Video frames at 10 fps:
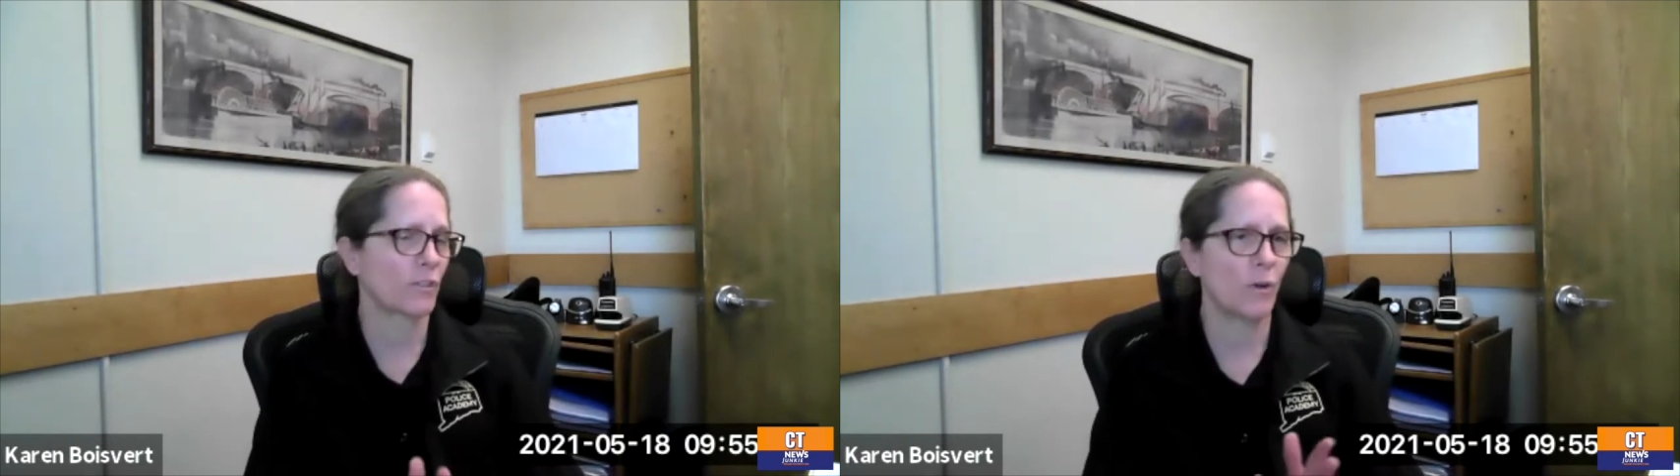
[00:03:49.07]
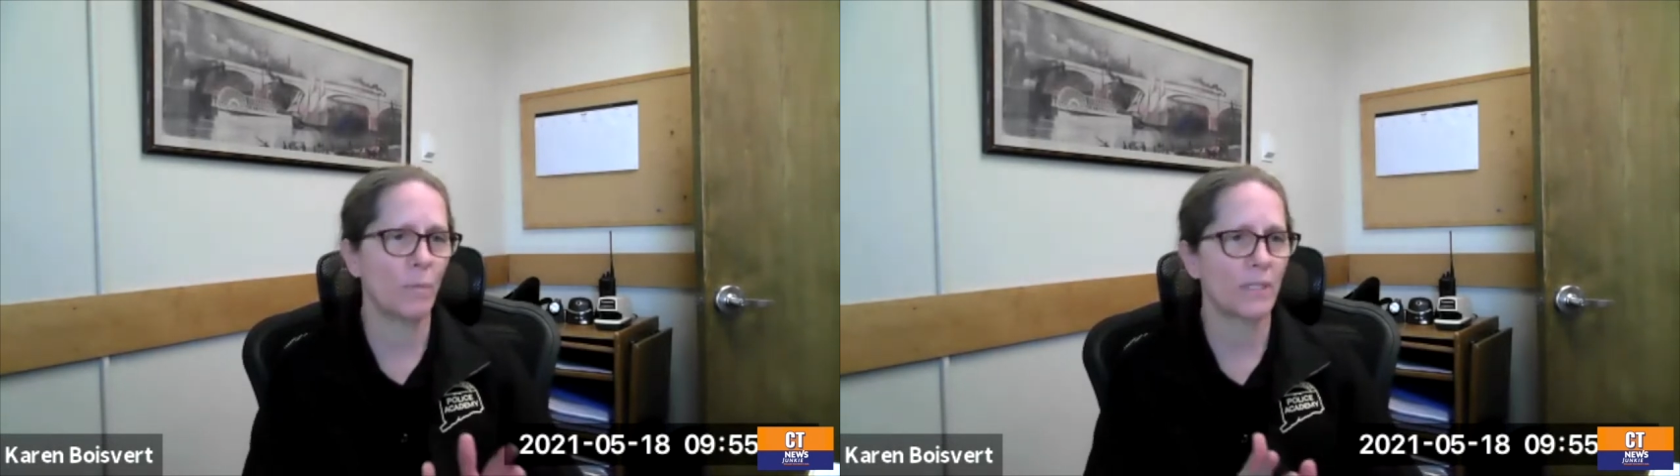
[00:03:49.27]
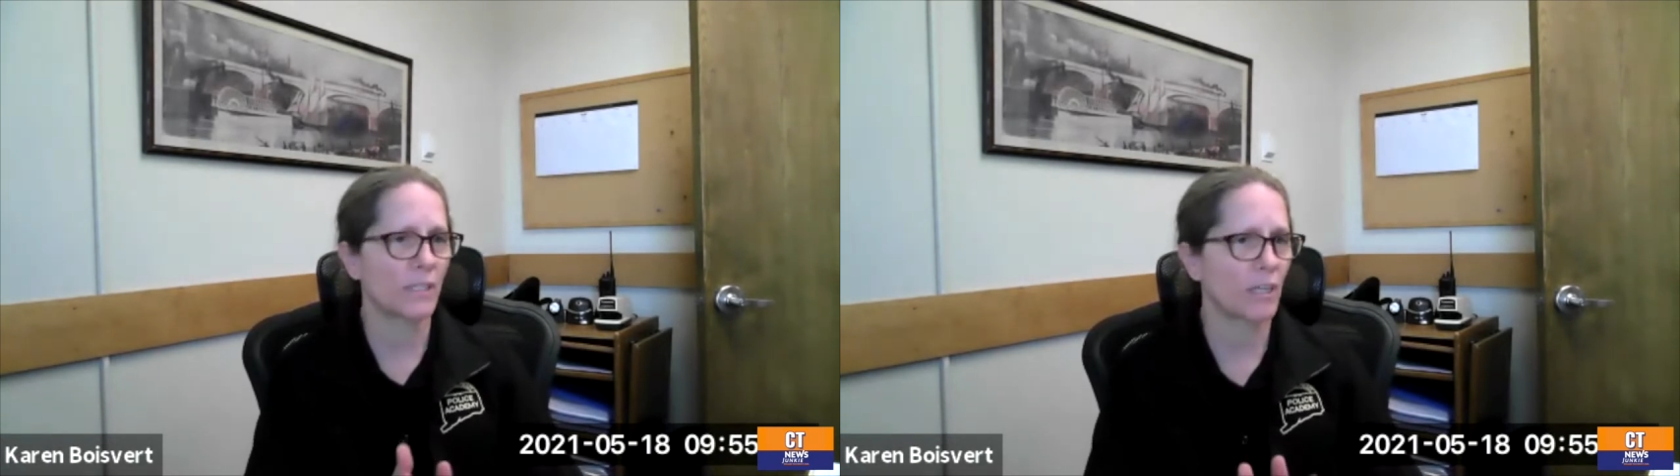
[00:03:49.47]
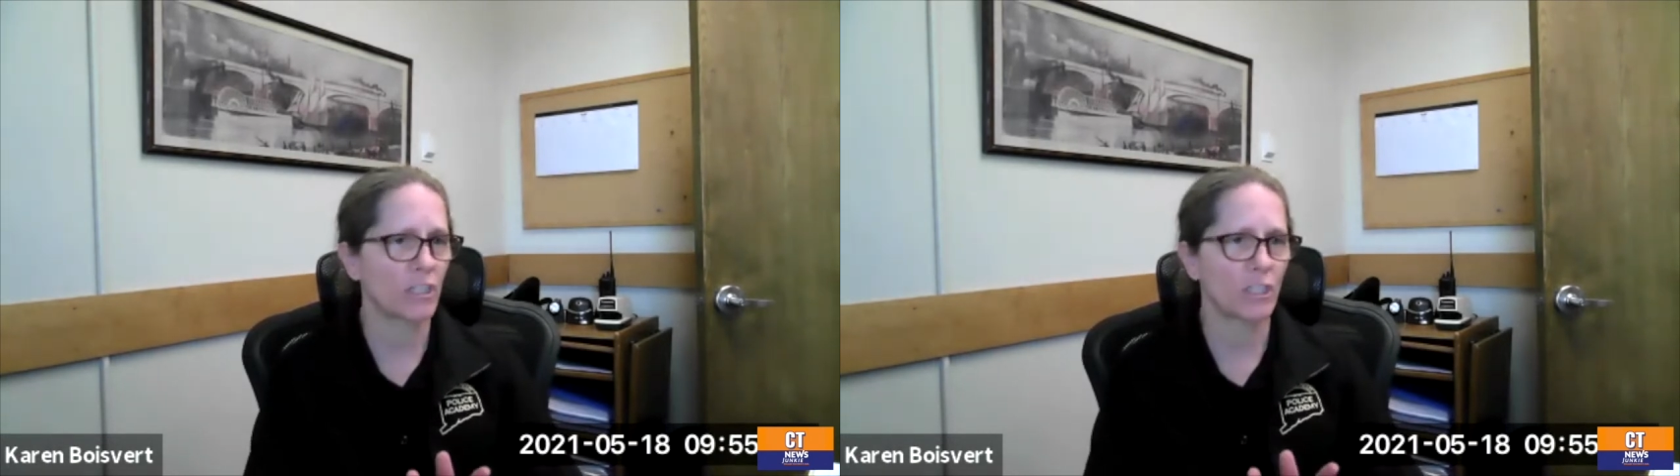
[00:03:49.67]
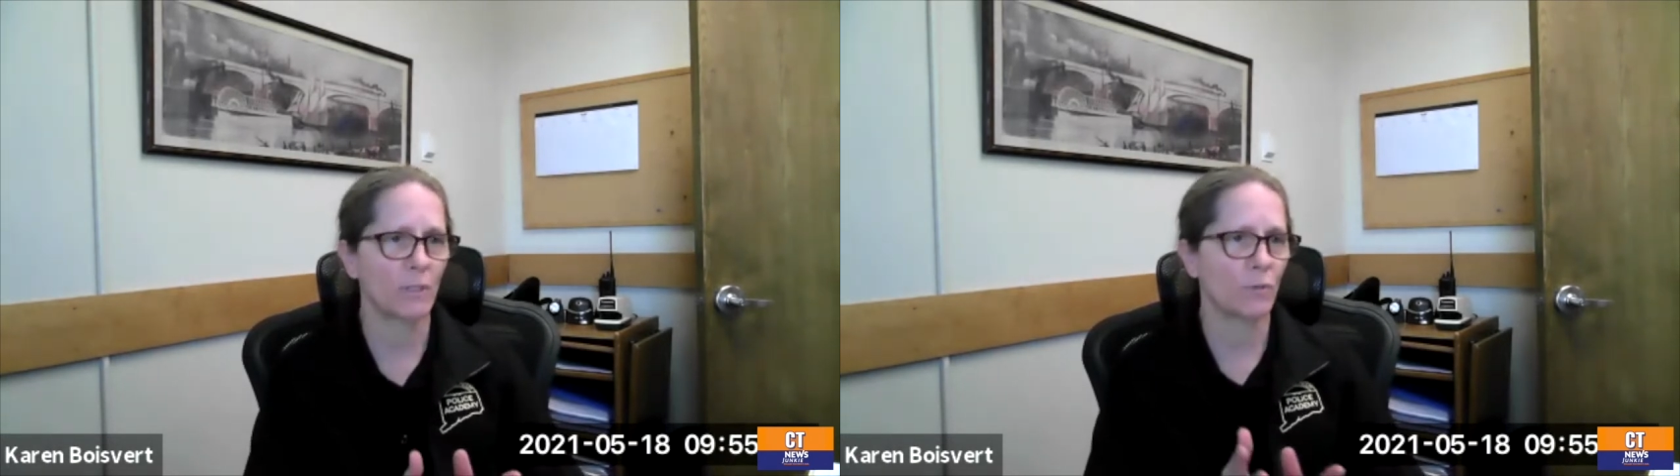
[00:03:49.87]
an open
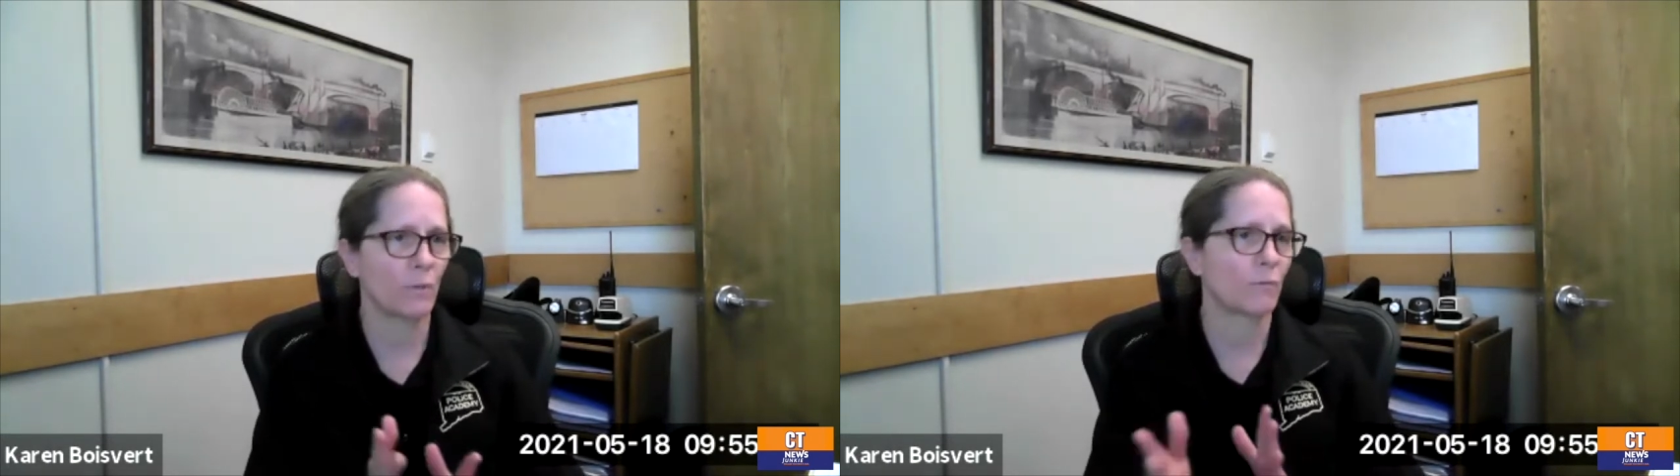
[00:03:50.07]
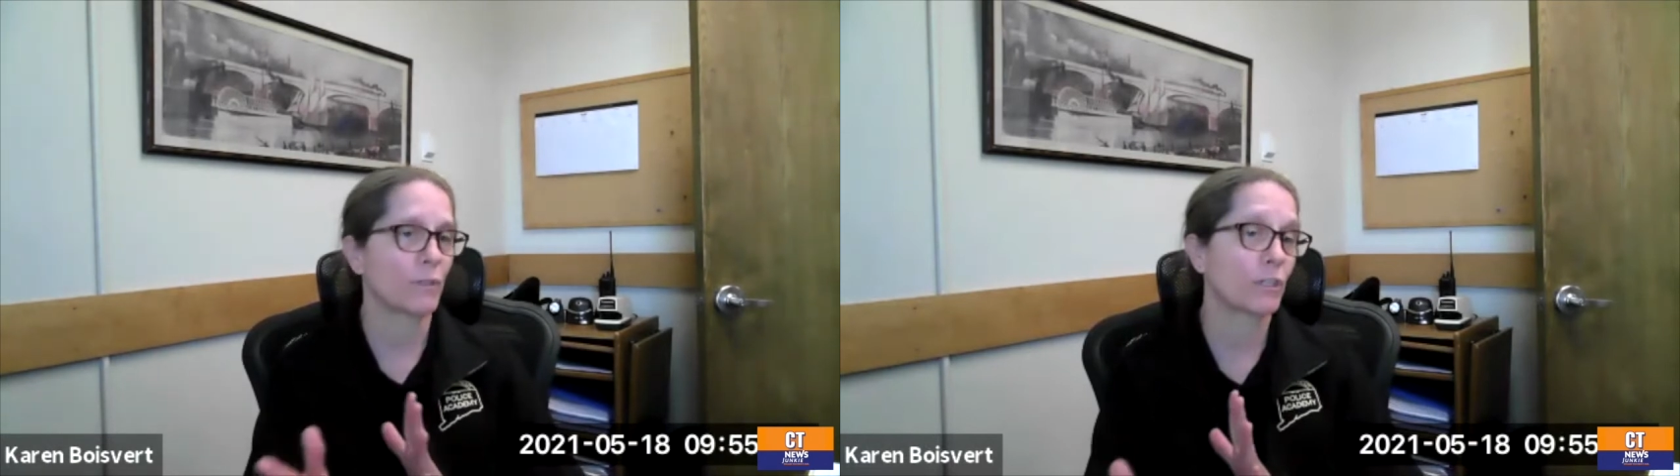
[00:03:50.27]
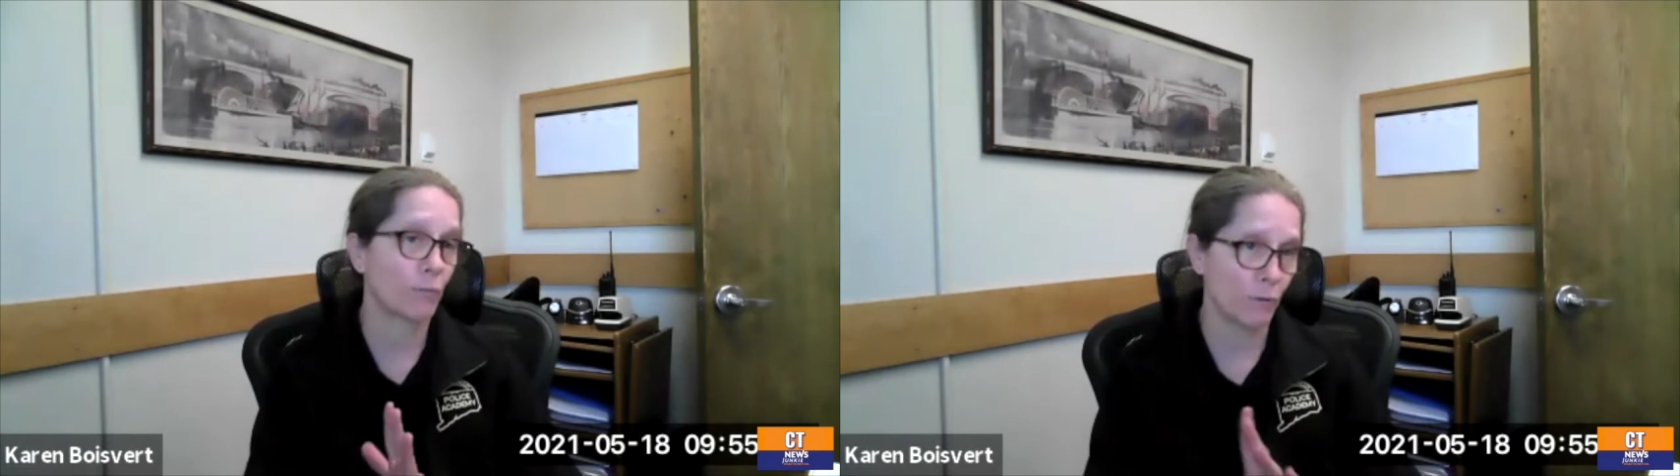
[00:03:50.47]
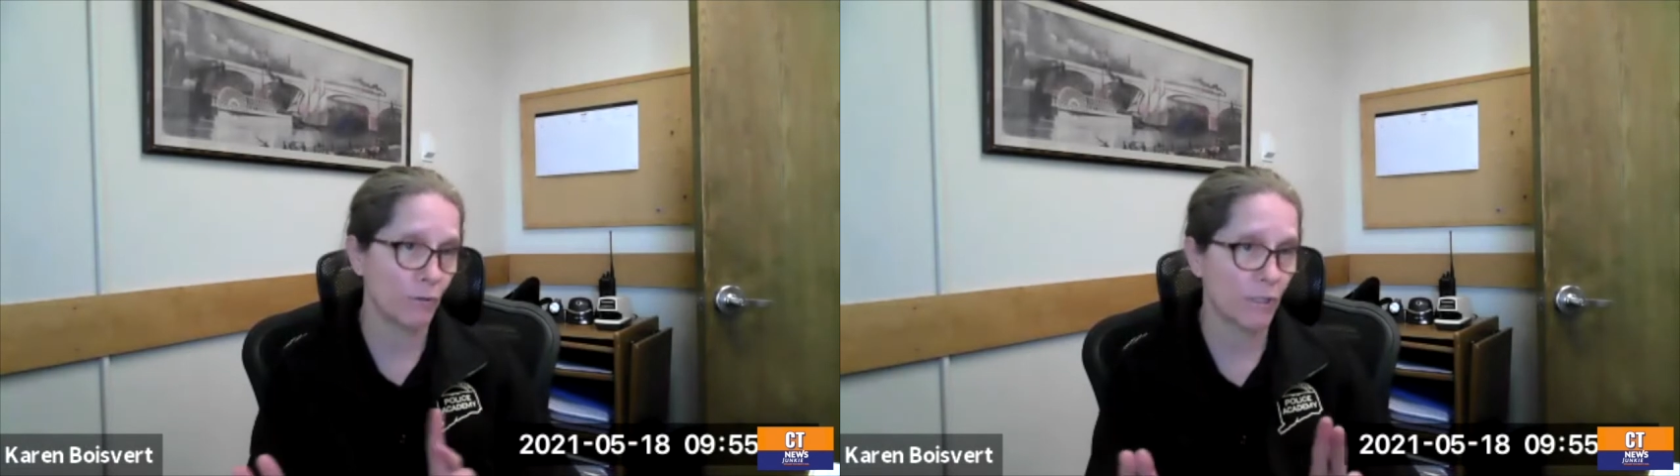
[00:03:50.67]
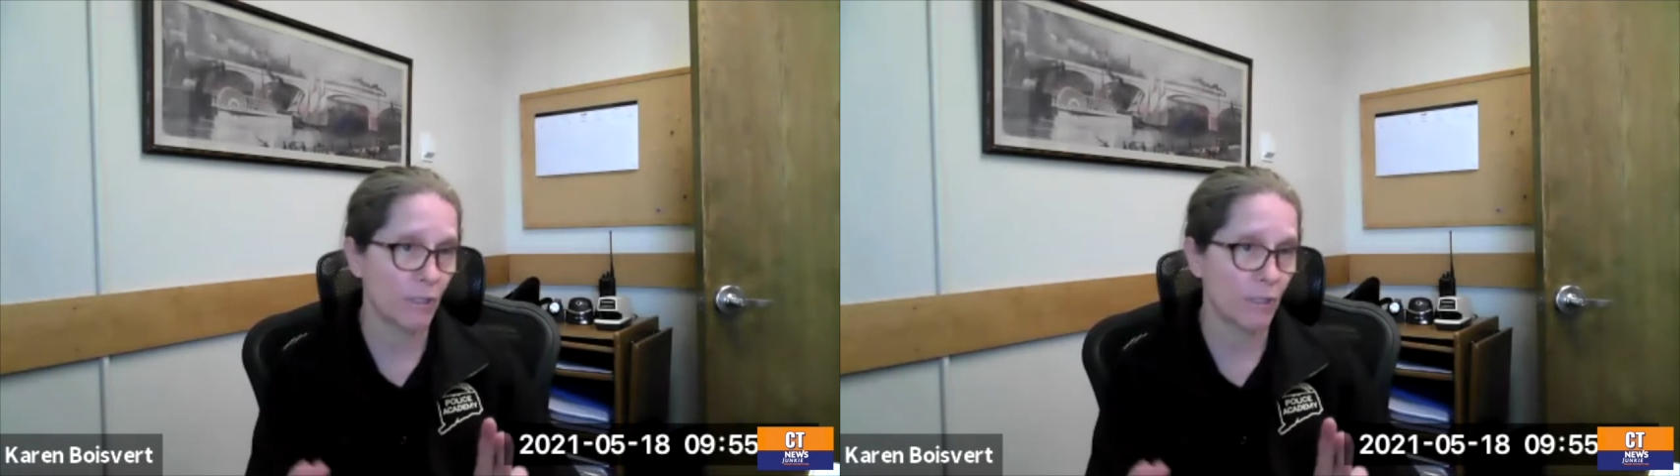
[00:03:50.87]
discussion between recruits.